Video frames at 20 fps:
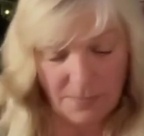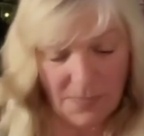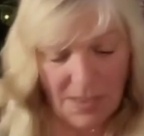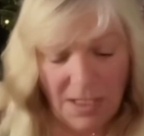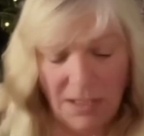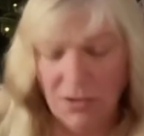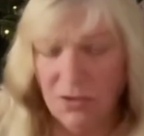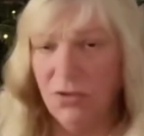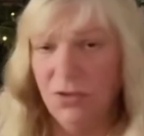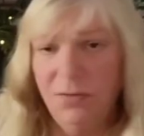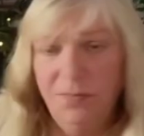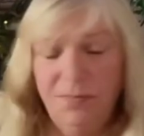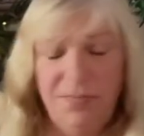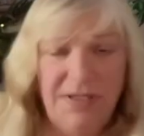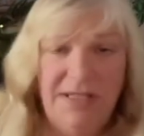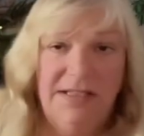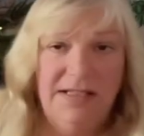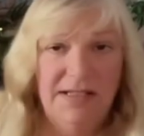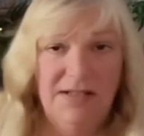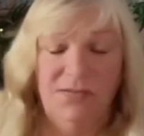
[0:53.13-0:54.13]
it could
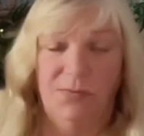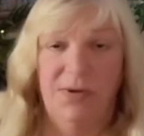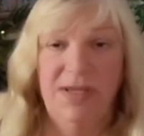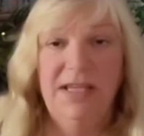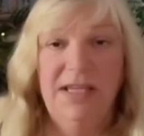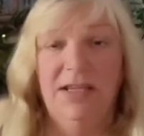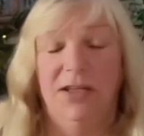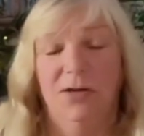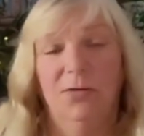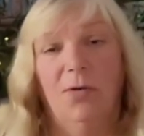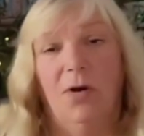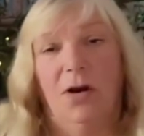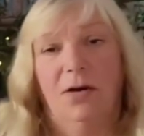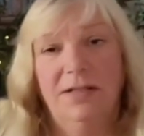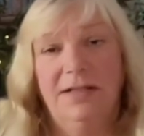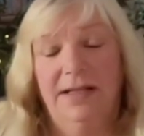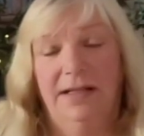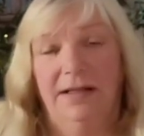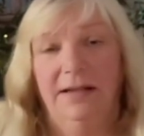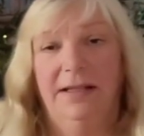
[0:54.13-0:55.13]
be this week you are
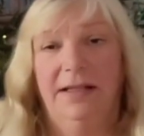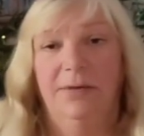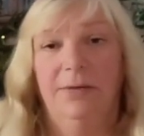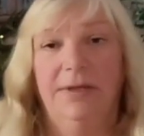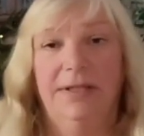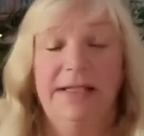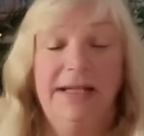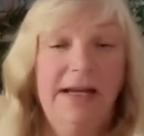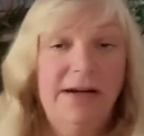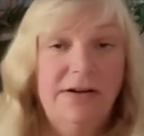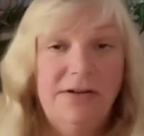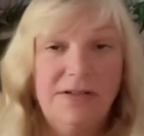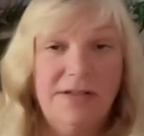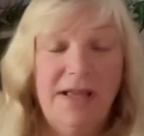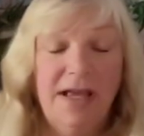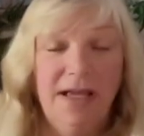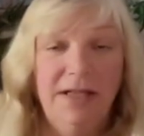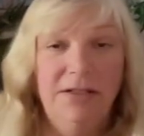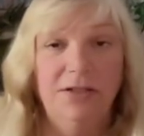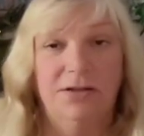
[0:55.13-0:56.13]
dealing with an air
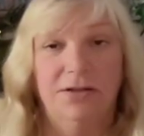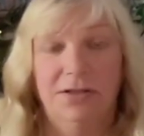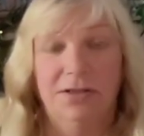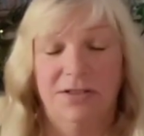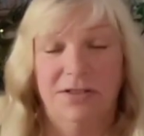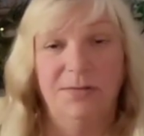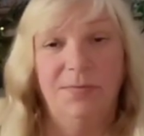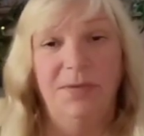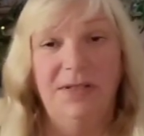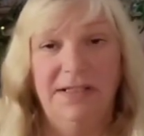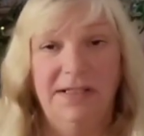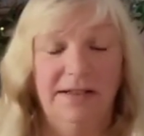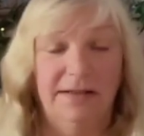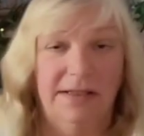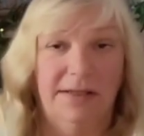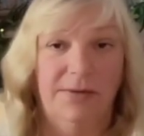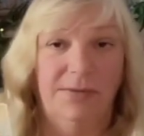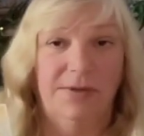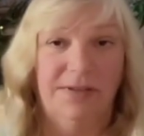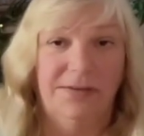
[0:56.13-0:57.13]
sign. You could just be
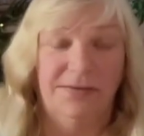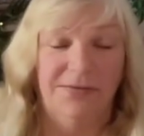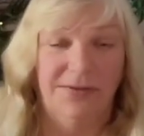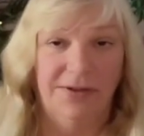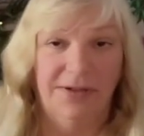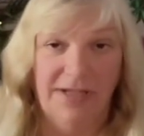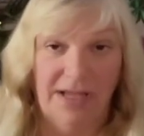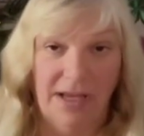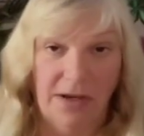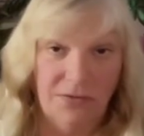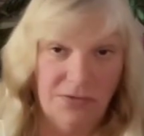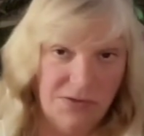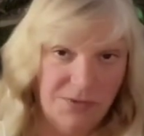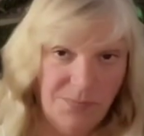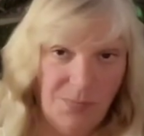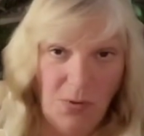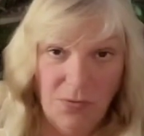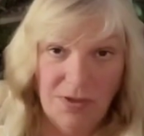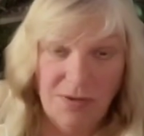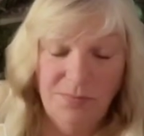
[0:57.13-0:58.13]
dealing with a very
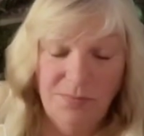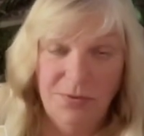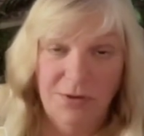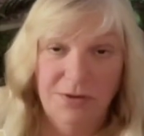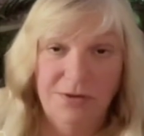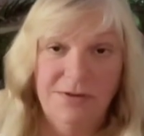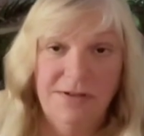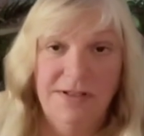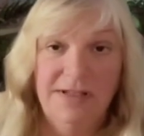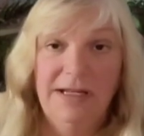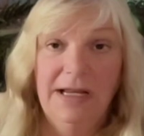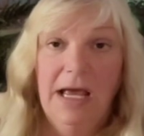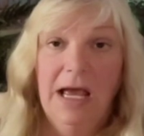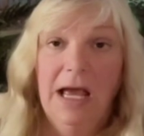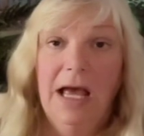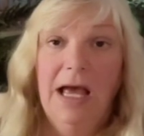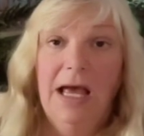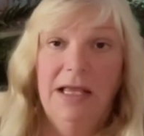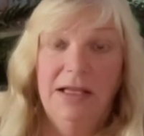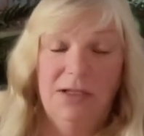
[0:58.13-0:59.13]
outspoken person.
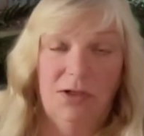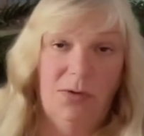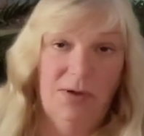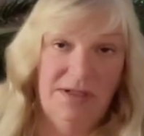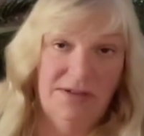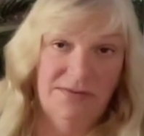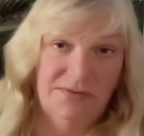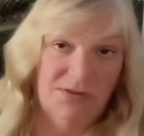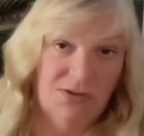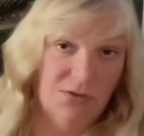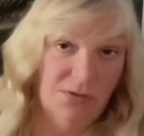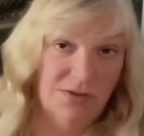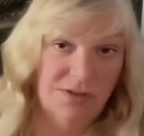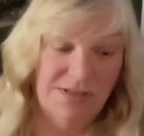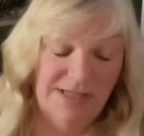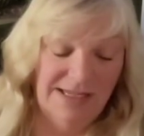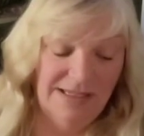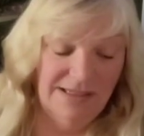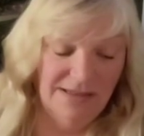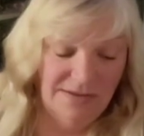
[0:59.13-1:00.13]
The Queen of Swords
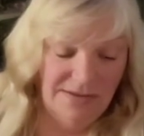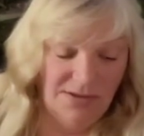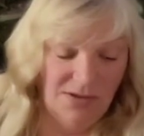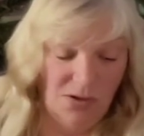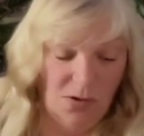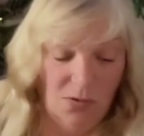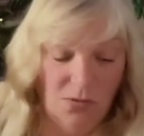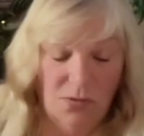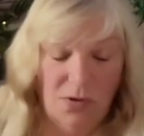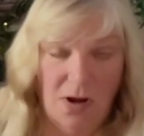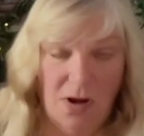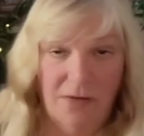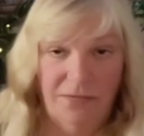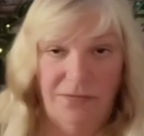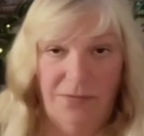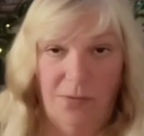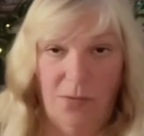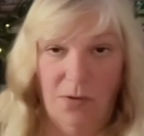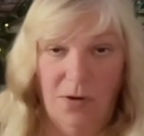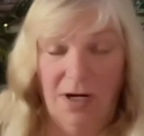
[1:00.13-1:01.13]
is known
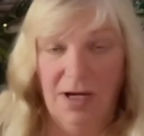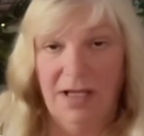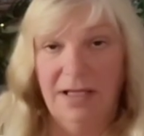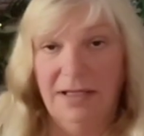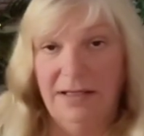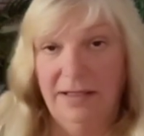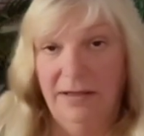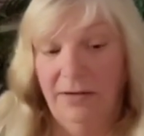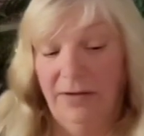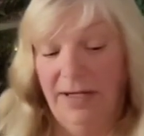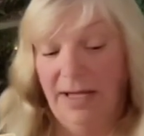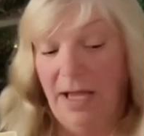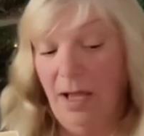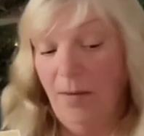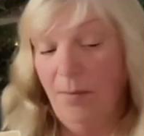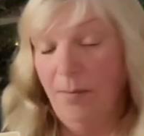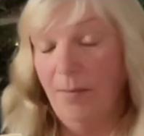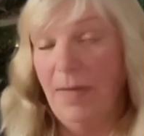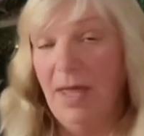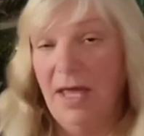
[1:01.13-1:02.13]
for clearing
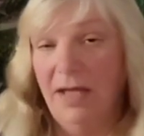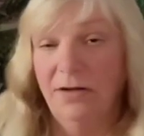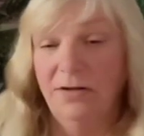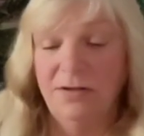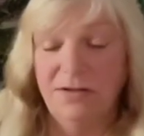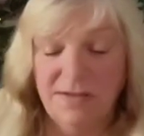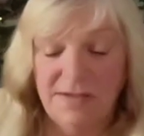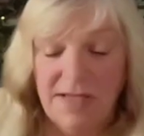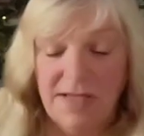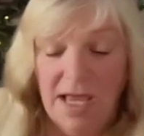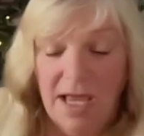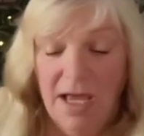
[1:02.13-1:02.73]
up matters.